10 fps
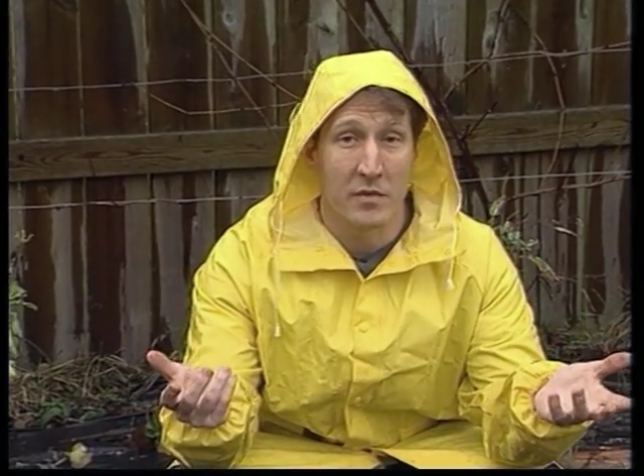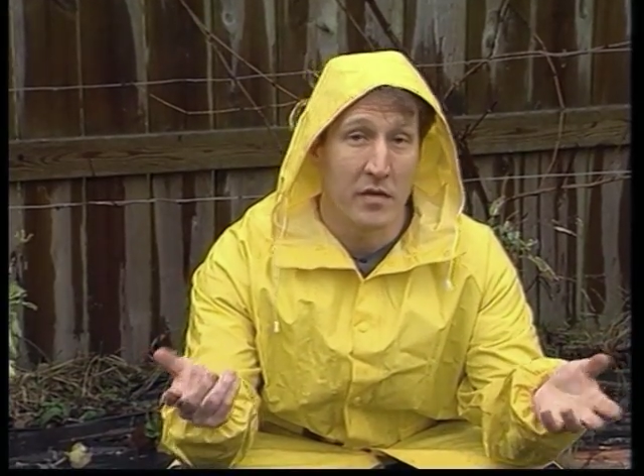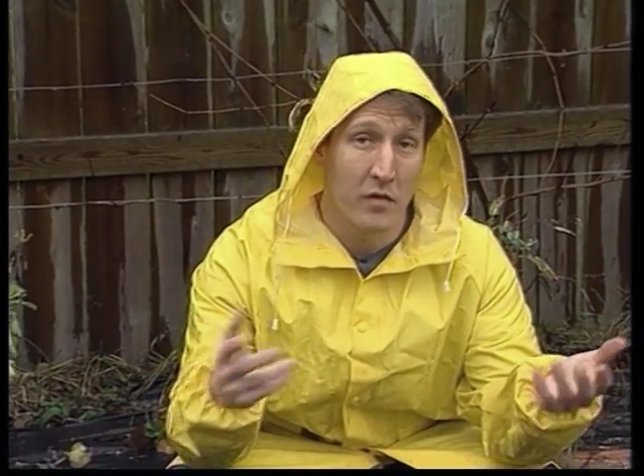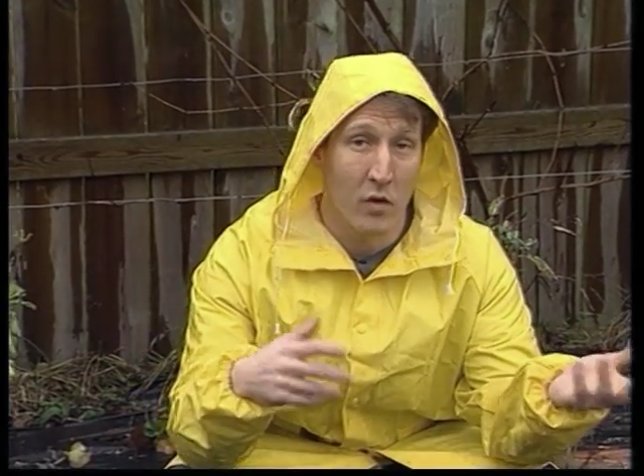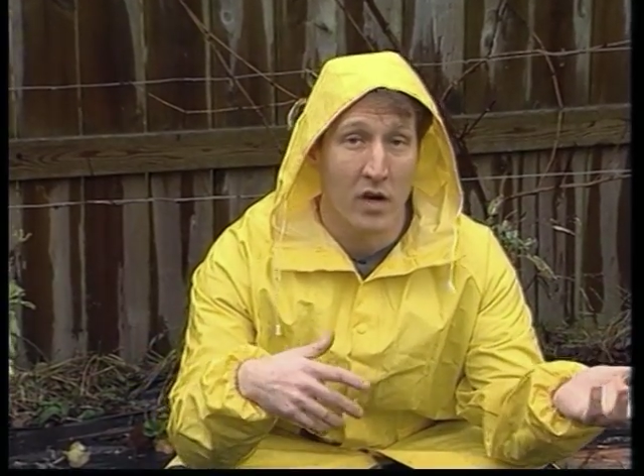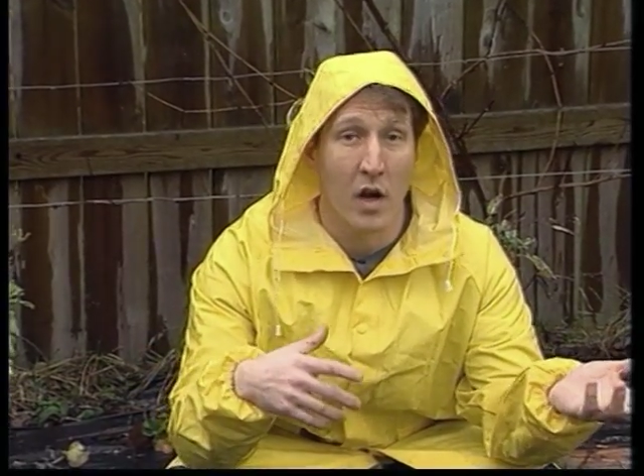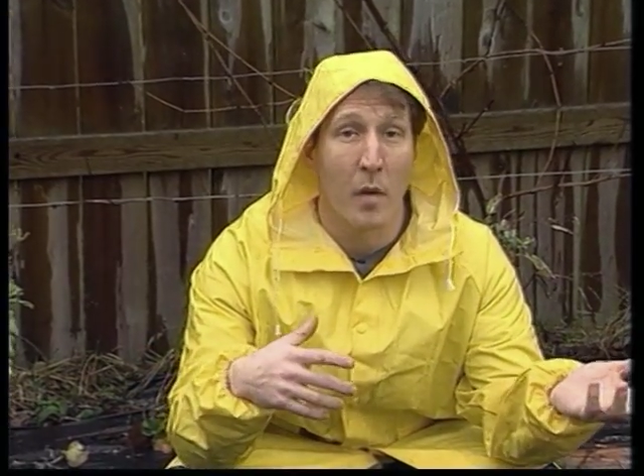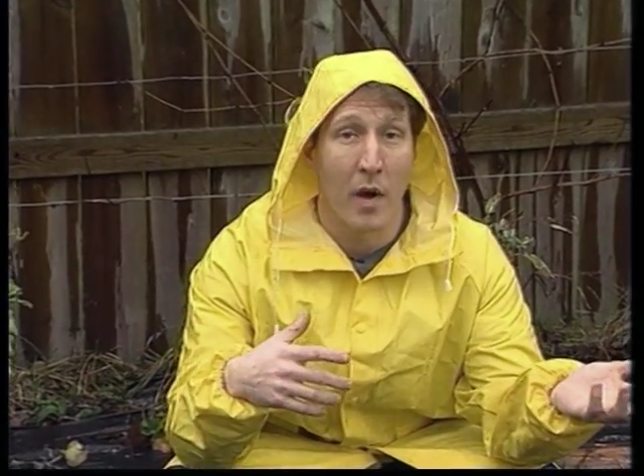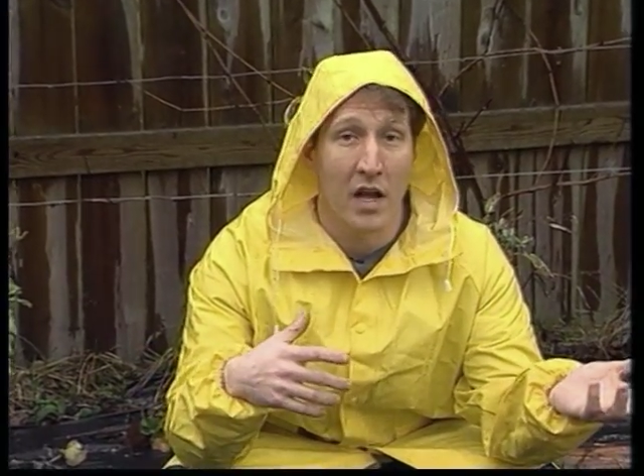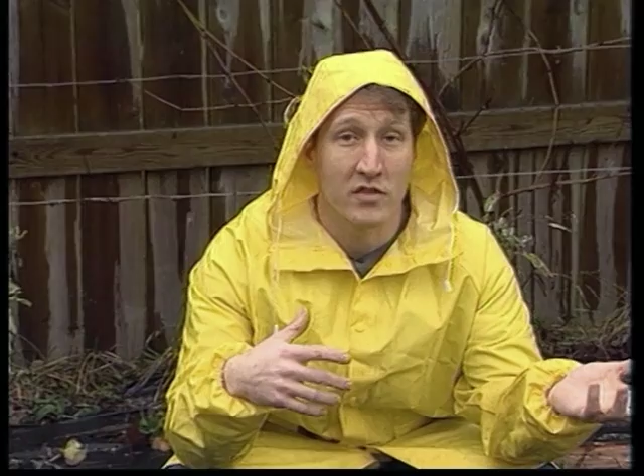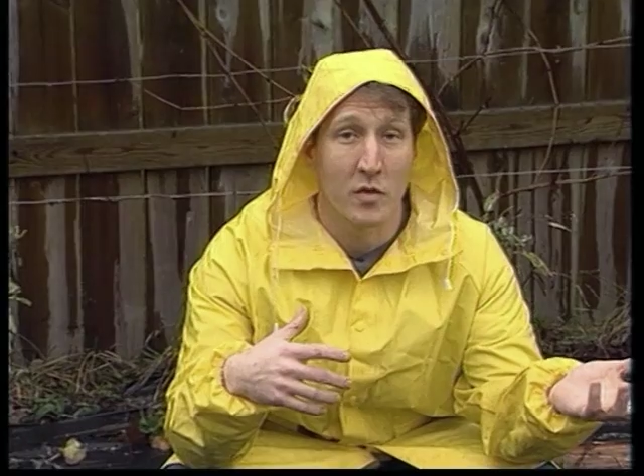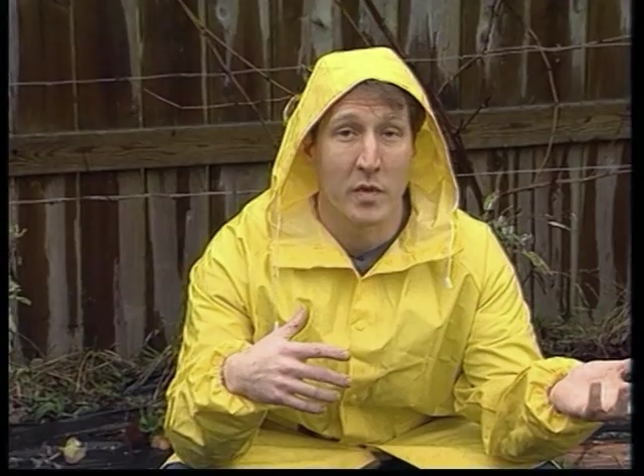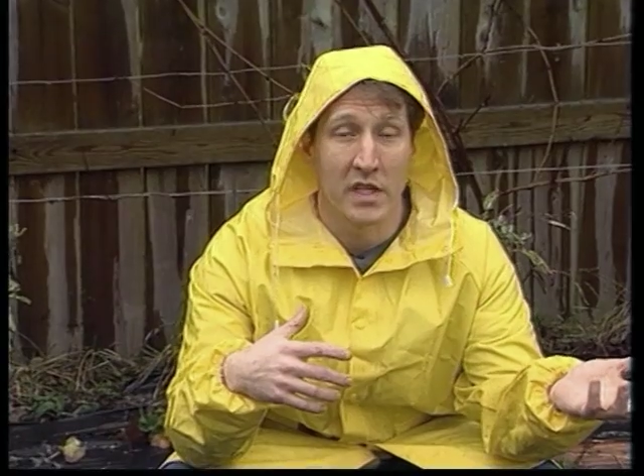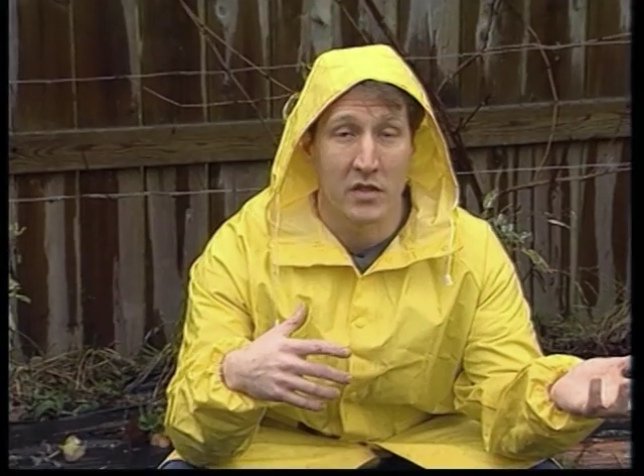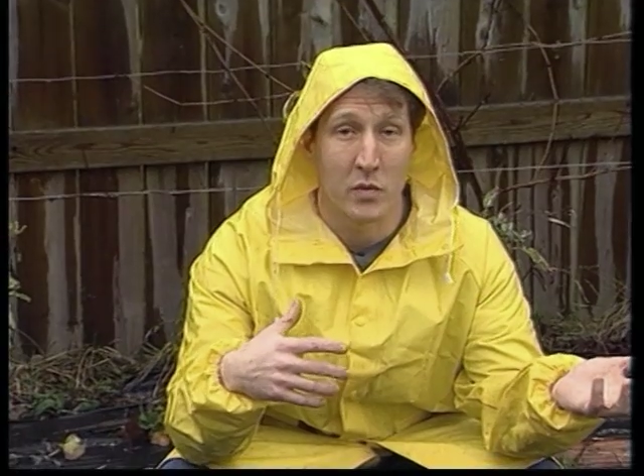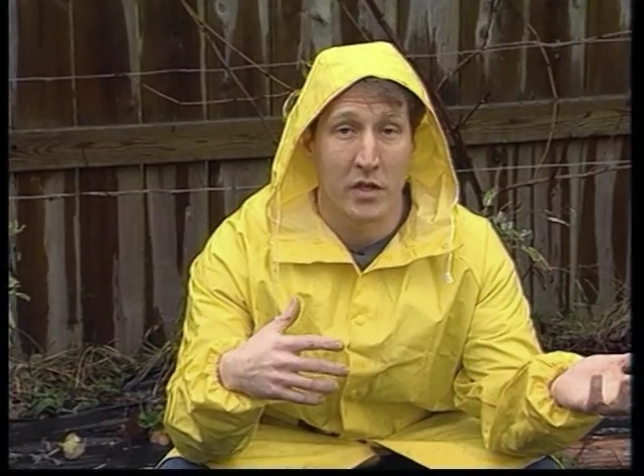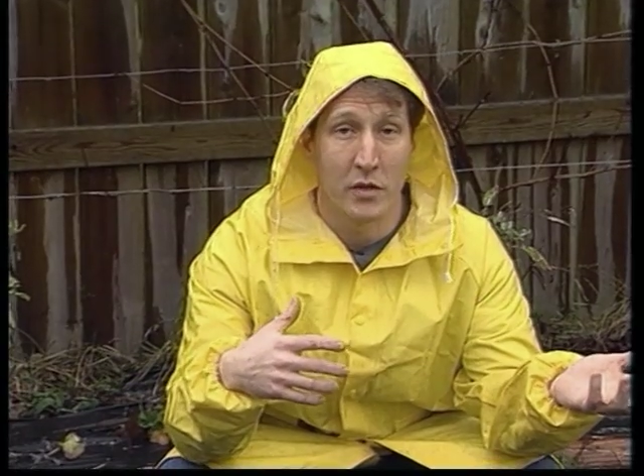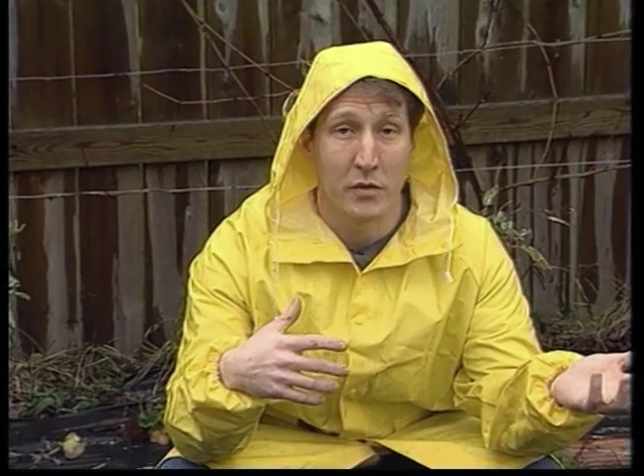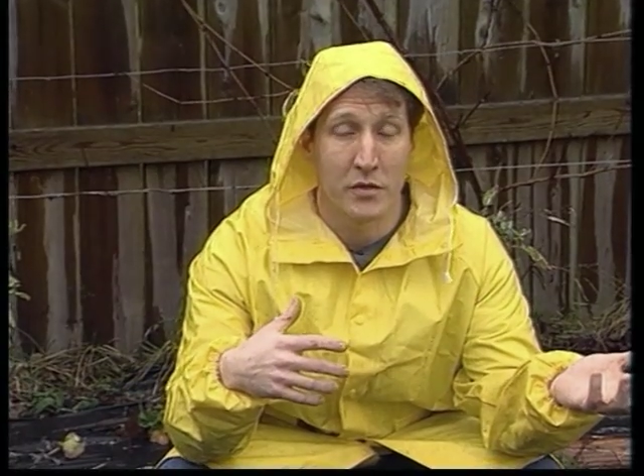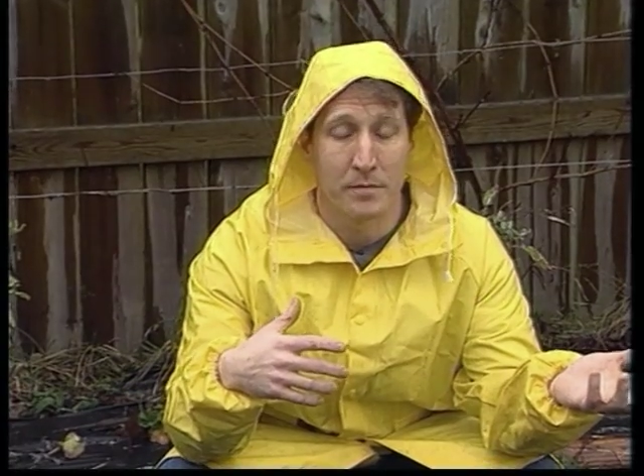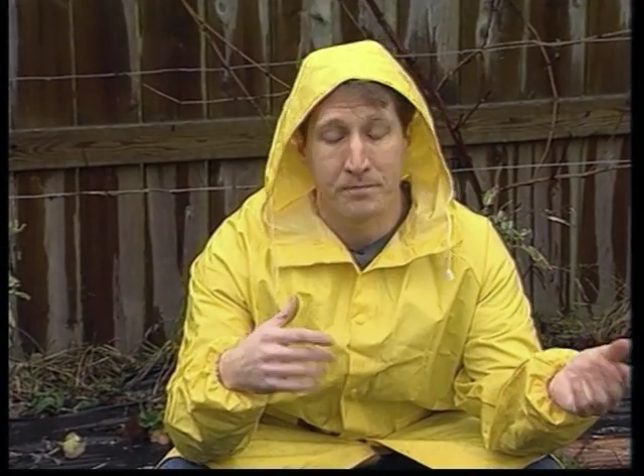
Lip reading: before garbanzo beans were used.